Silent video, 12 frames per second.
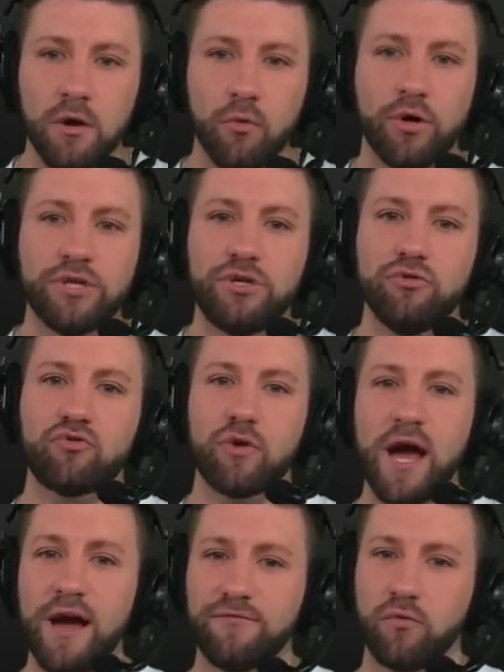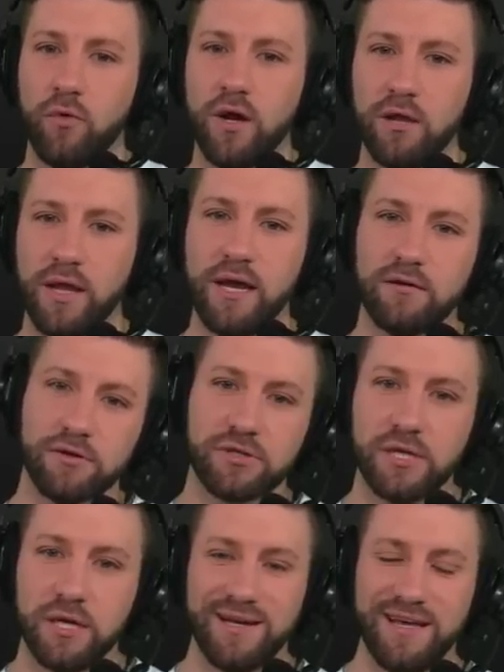Would you draft Will
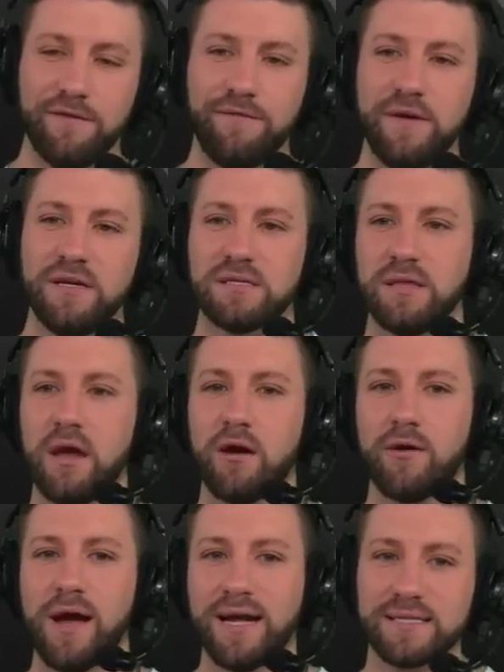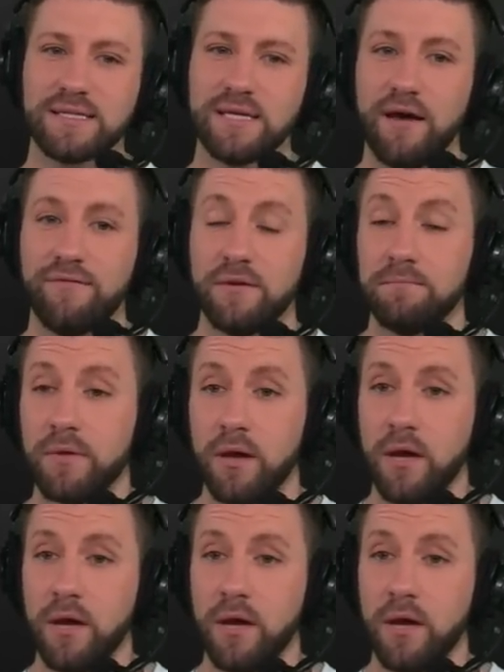Anderson if he's there at seven?